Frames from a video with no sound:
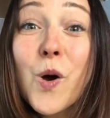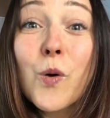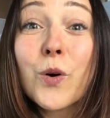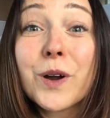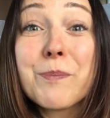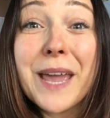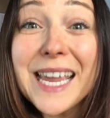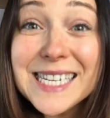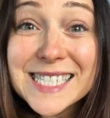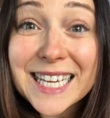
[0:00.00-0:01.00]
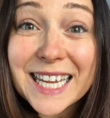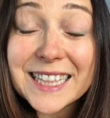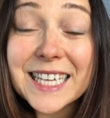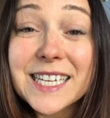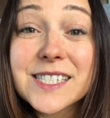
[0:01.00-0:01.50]
Or a painting
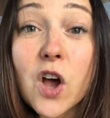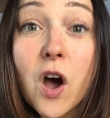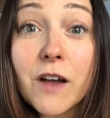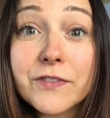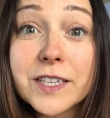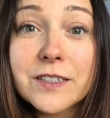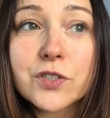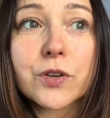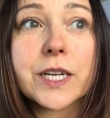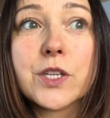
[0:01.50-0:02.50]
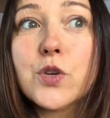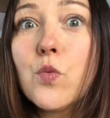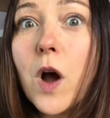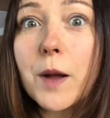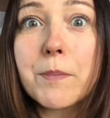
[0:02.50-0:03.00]
that is off kilter and you
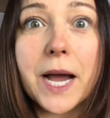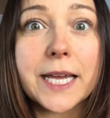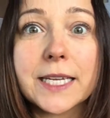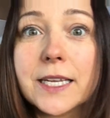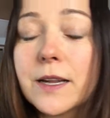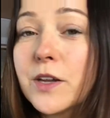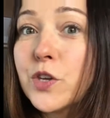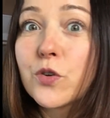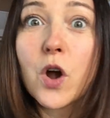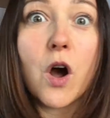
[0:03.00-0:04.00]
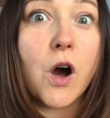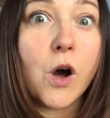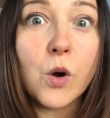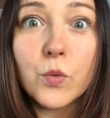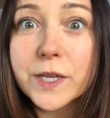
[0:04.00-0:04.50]
walk by it and you're
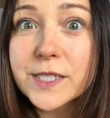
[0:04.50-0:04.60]
always